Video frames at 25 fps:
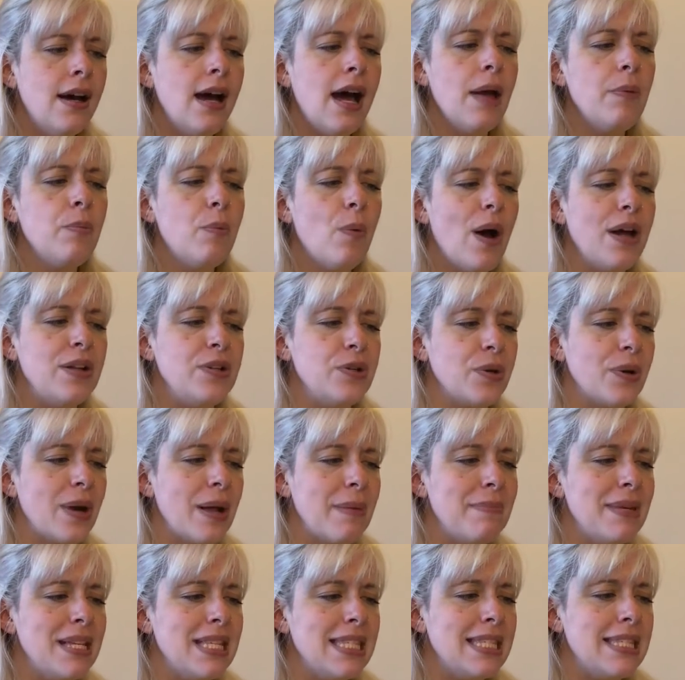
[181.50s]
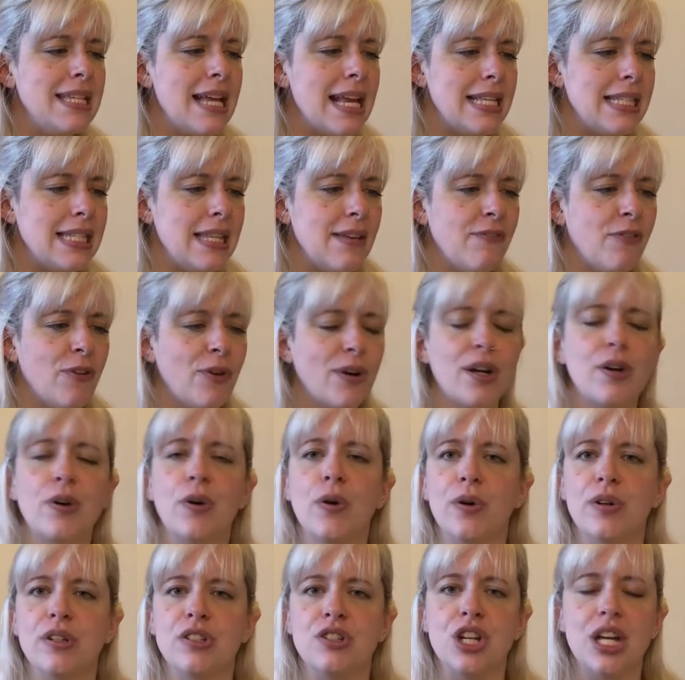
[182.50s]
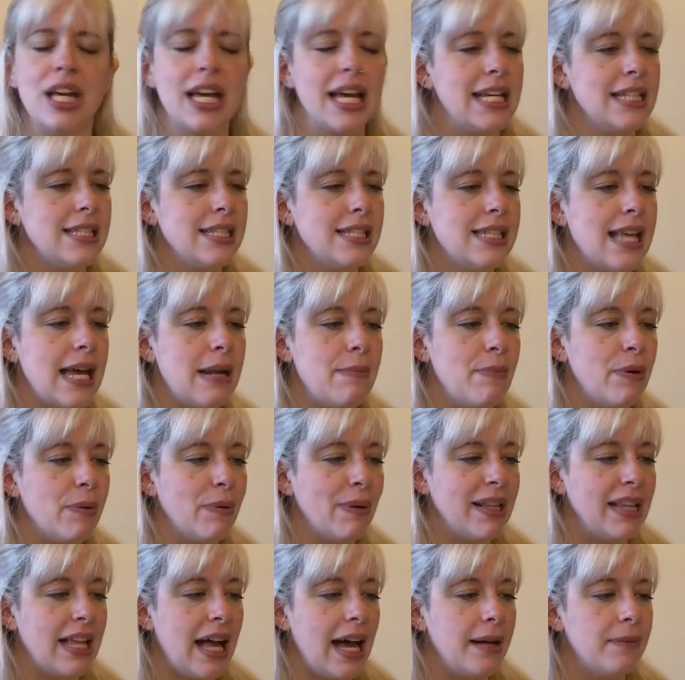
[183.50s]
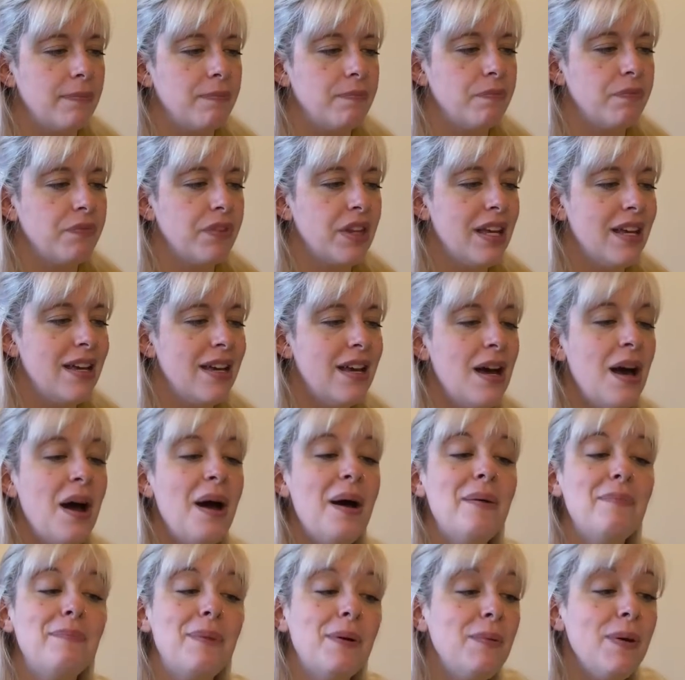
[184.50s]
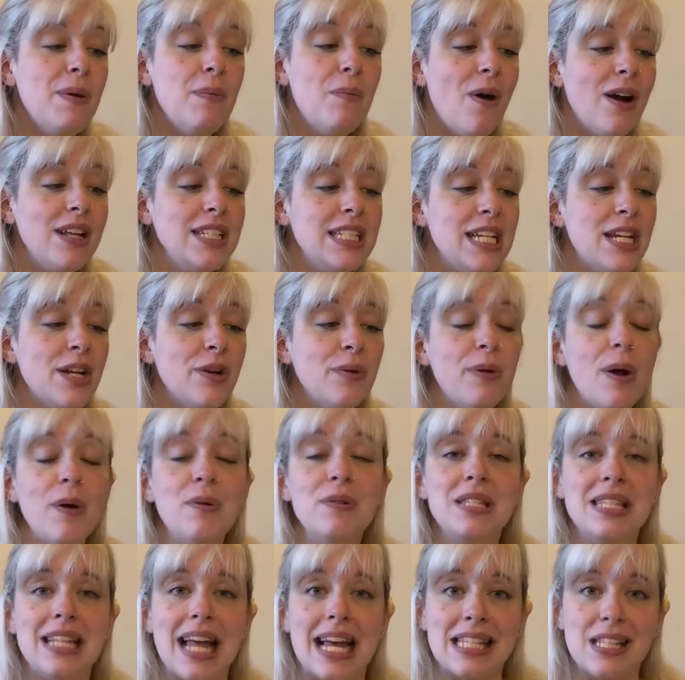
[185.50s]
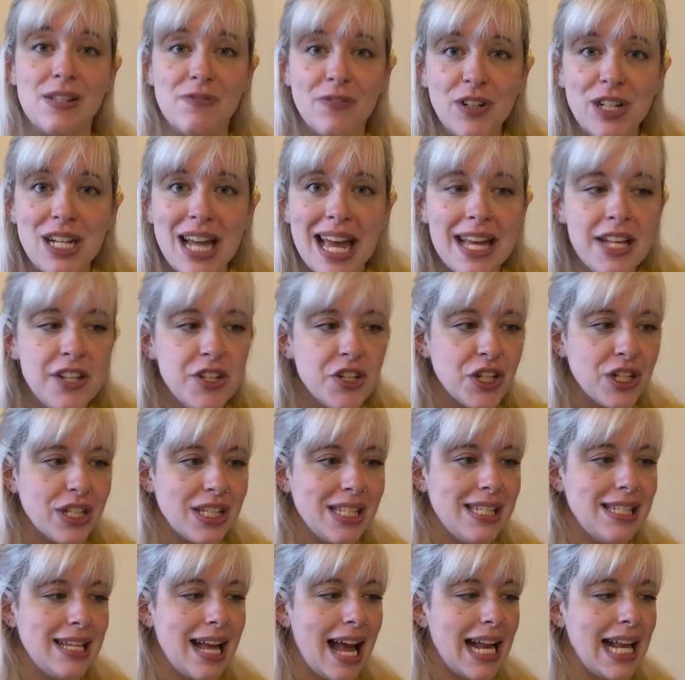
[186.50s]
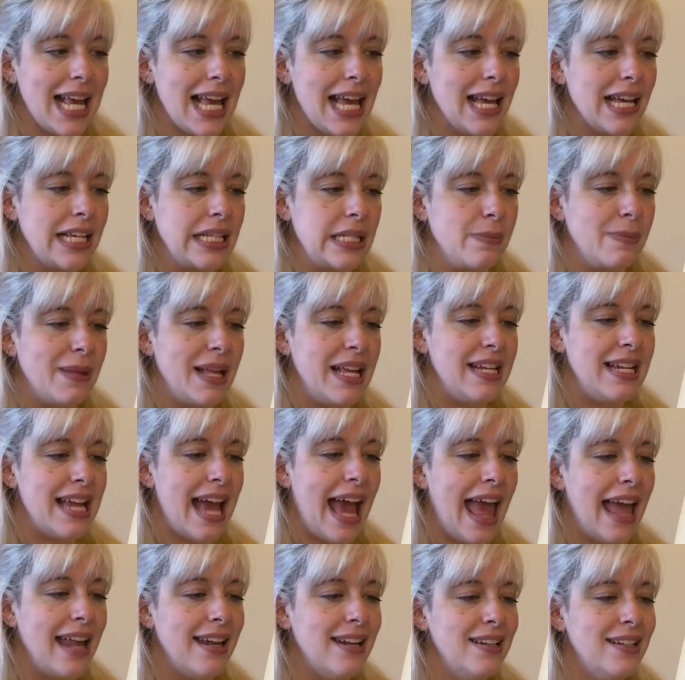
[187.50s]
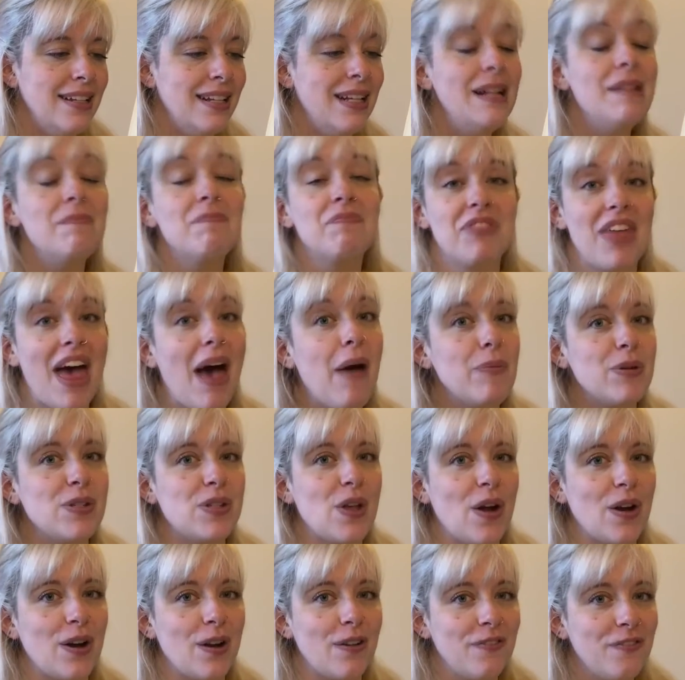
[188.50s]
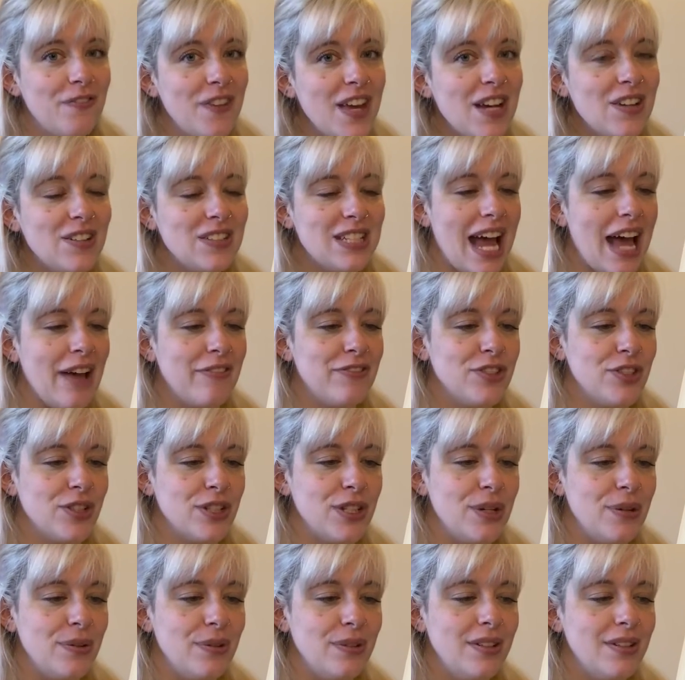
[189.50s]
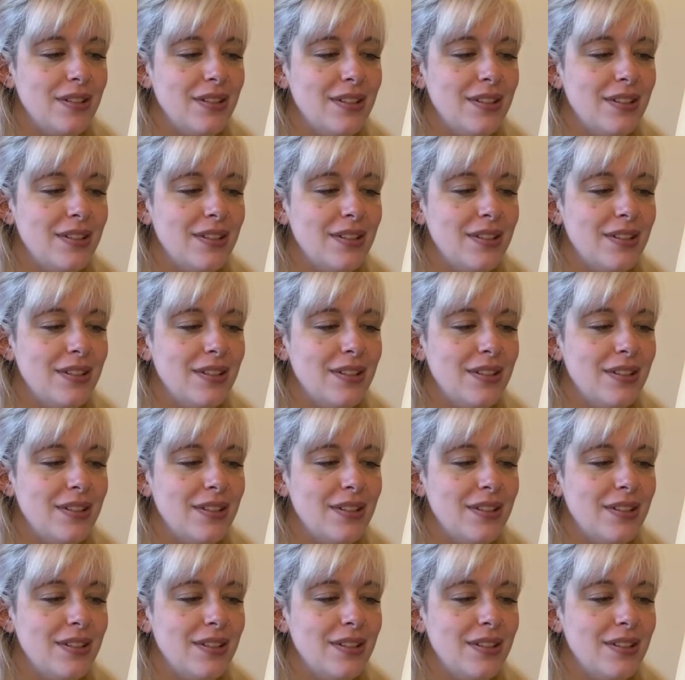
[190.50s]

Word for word: I wonder at Miss Stacy for encouraging it, said Marilla. But we wanted a crow's nest for nature study, explained Anne. That was on our field afternoon.